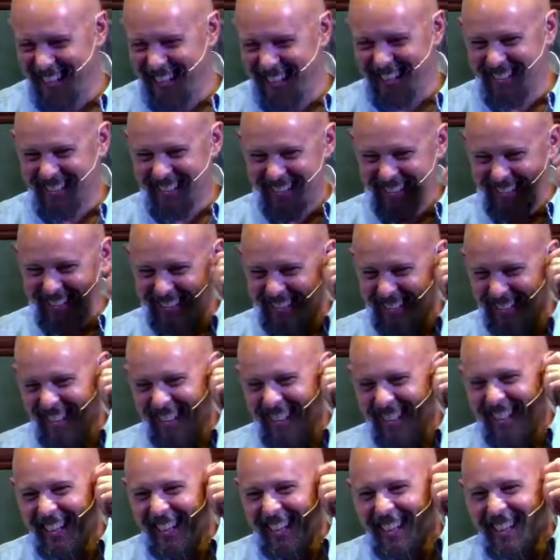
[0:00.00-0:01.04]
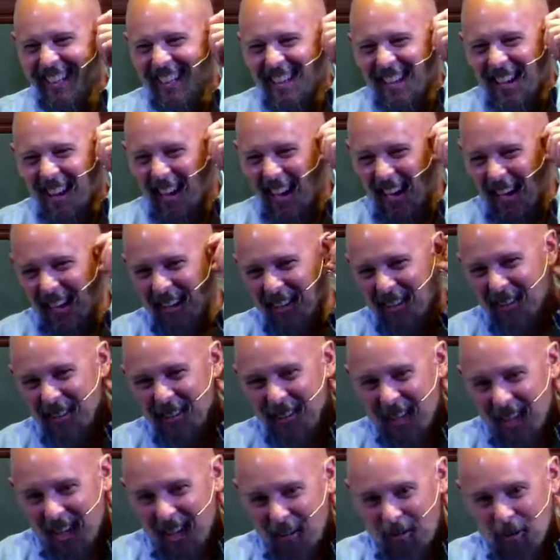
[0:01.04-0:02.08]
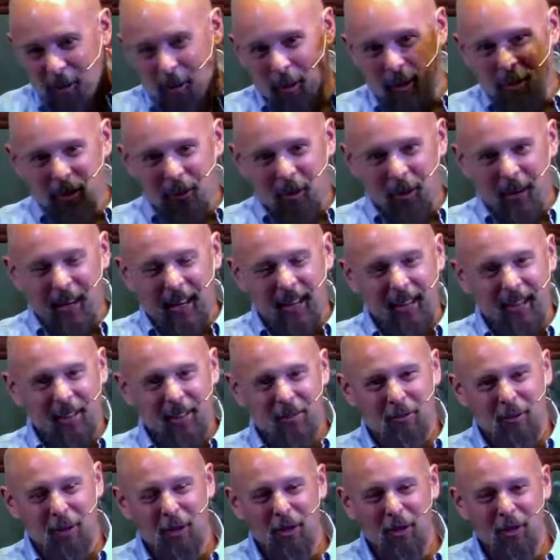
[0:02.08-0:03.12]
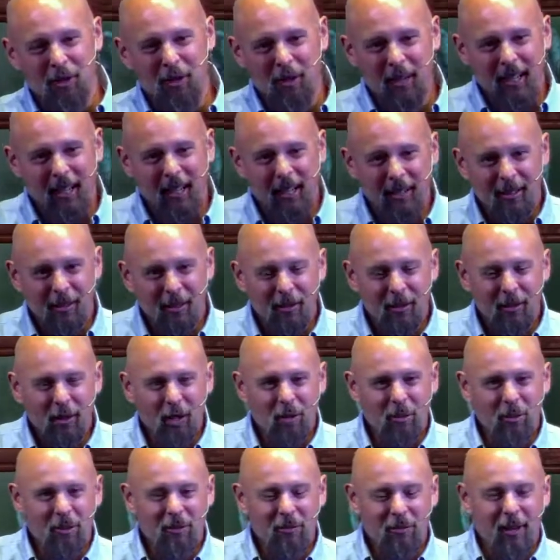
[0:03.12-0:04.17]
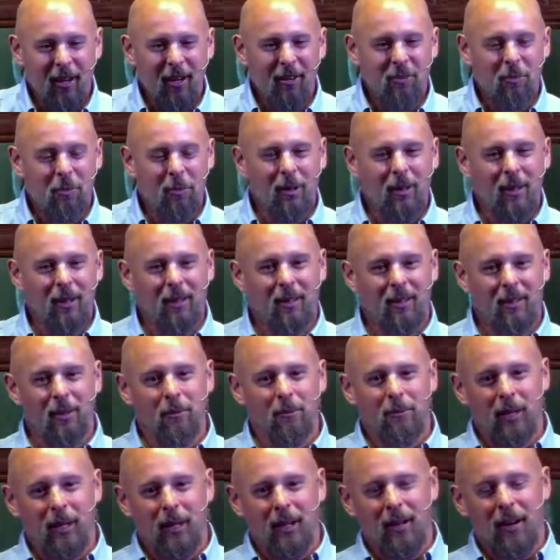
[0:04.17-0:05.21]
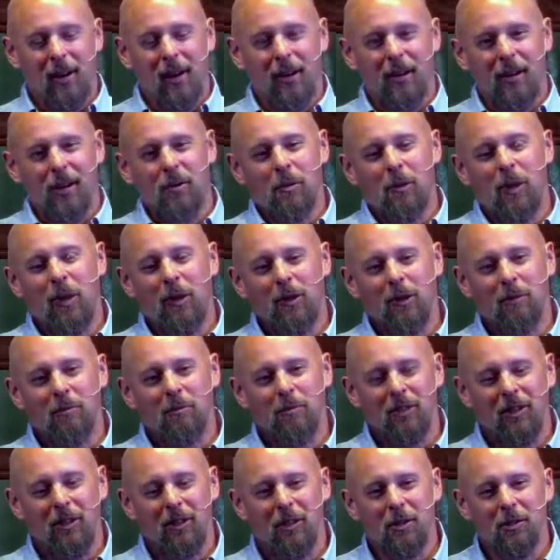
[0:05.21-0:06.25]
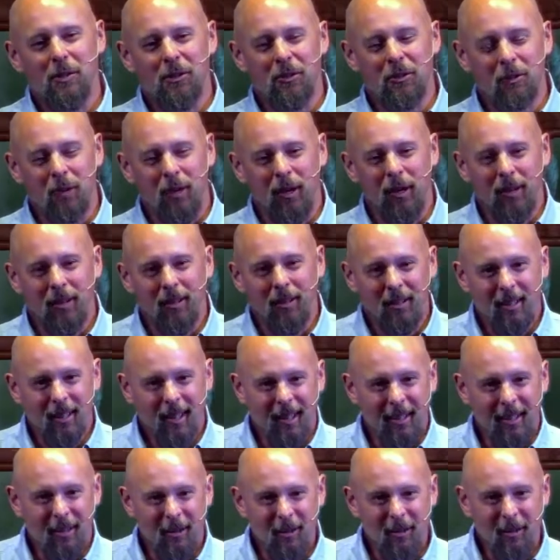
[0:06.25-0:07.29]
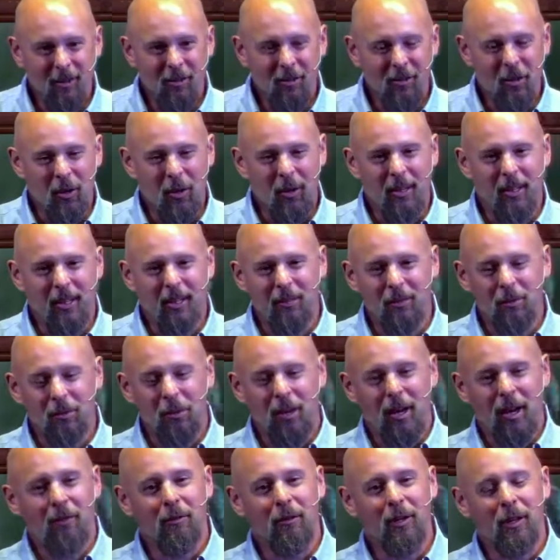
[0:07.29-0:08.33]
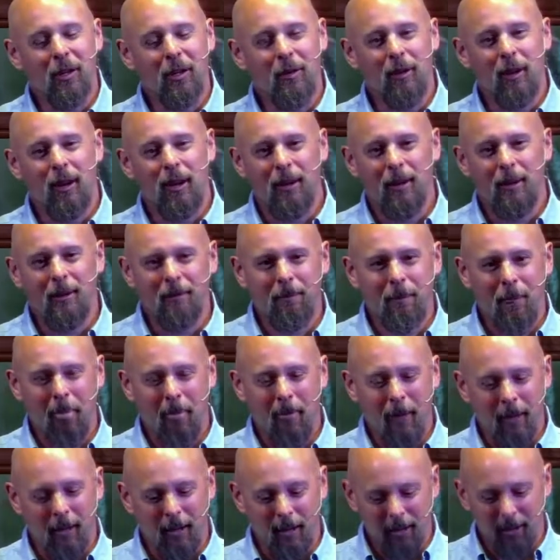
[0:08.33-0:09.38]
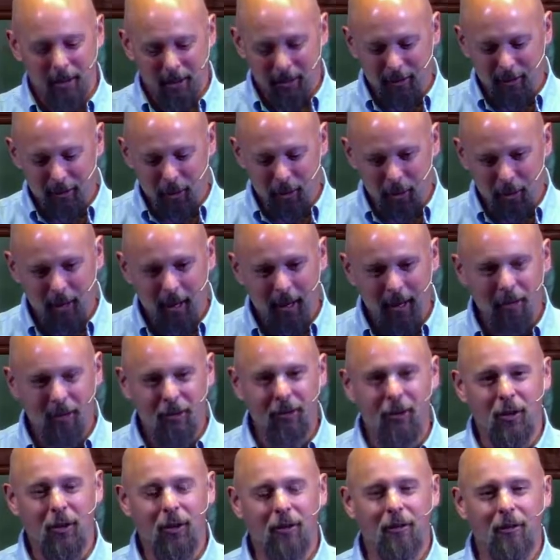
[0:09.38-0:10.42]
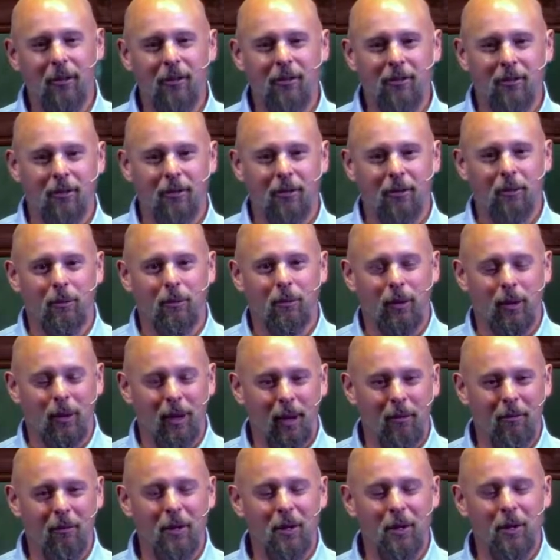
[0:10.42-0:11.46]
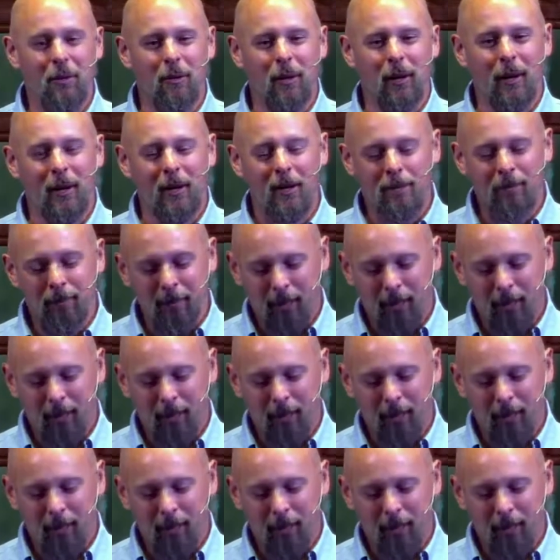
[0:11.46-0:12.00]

Good. Everyone joining us virtually on YouTube and Facebook, a big hearty welcome to you as well. Glad you can join us wherever you are and enjoy our service wherever you are.